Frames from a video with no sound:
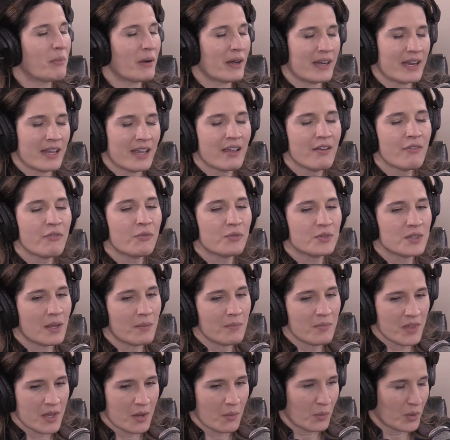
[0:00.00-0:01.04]
But if
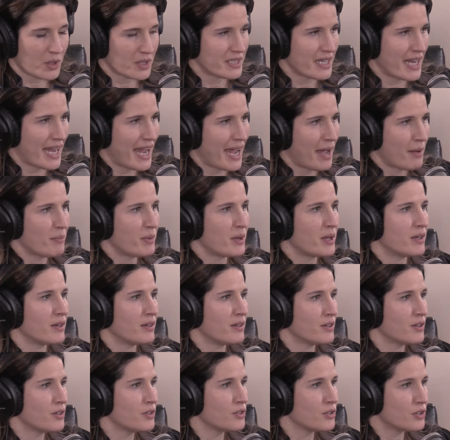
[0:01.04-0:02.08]
something were to
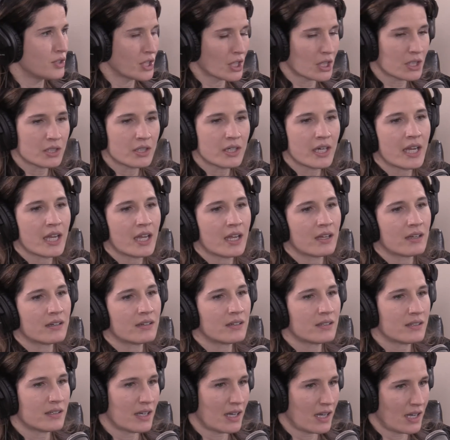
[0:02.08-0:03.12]
happen
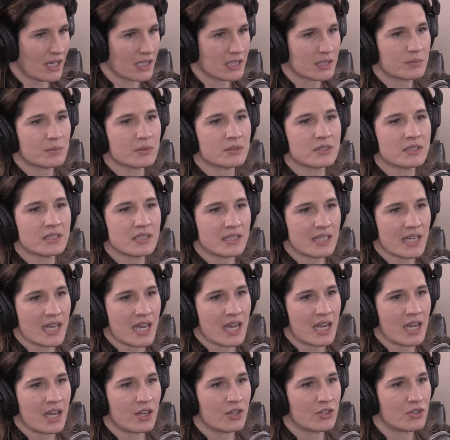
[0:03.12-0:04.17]
during a hospital
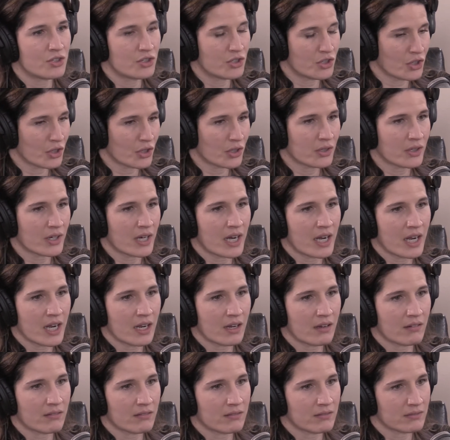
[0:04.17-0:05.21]
stay,
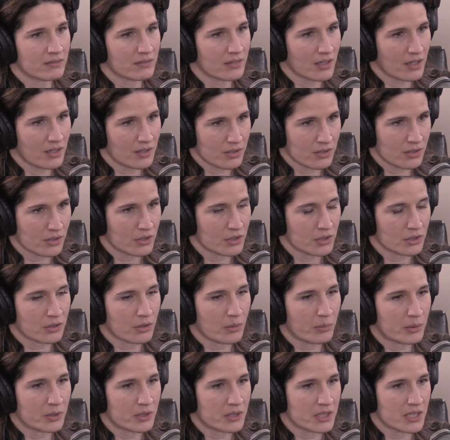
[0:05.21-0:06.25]
during a
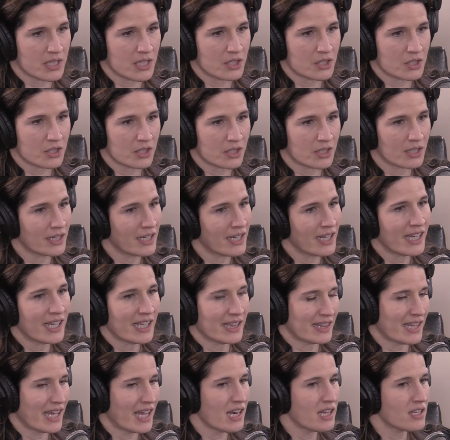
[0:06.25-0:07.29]
surgical procedure,
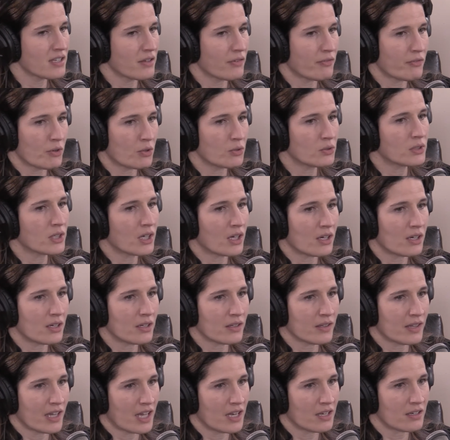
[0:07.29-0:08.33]
that is a phone
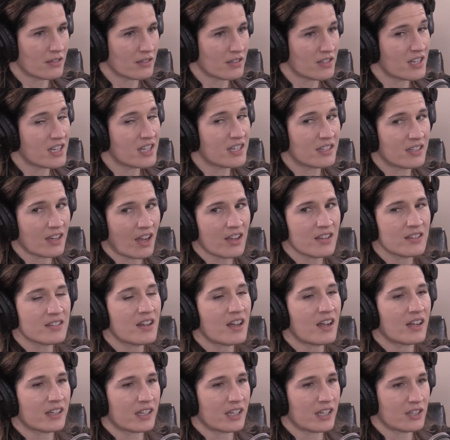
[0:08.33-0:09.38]
call that
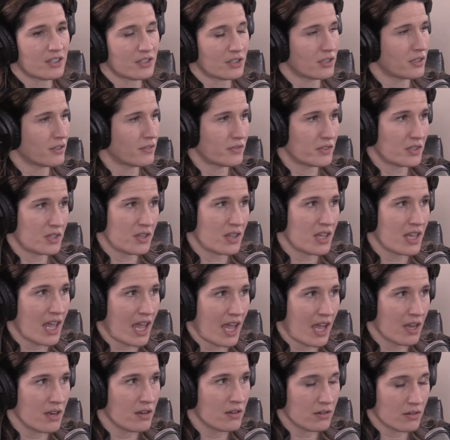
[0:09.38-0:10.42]
does not get turfed to
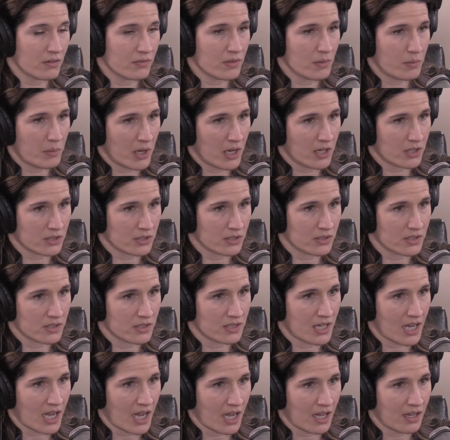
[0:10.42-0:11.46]
the end of the
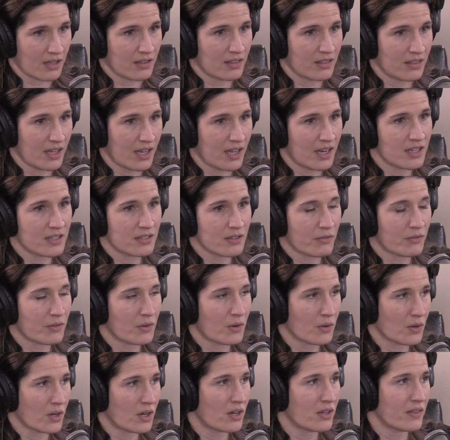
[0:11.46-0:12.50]
patient's stay. That is a
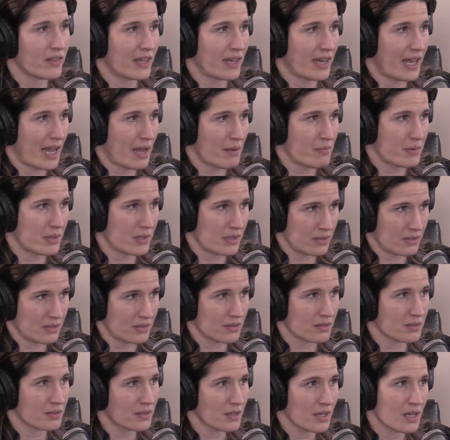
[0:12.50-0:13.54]
phone call that
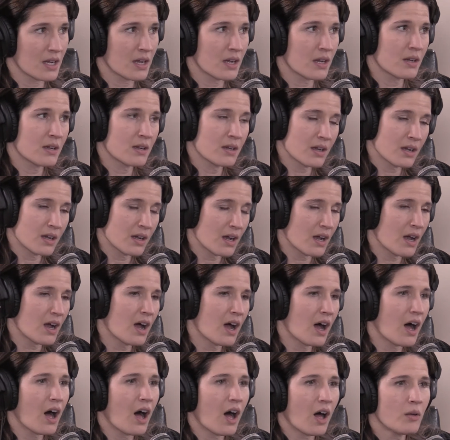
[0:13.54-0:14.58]
happens
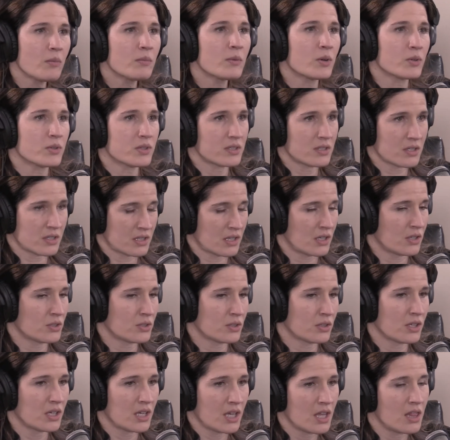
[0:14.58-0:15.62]
almost
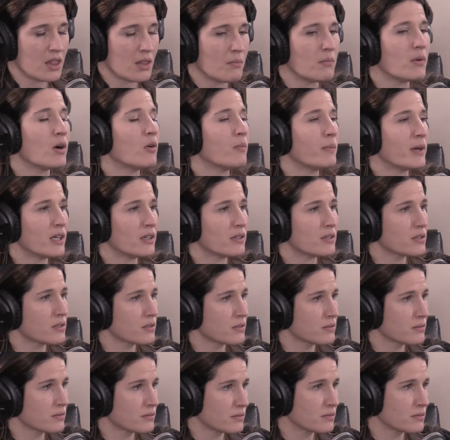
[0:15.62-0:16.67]
essentially in the moment.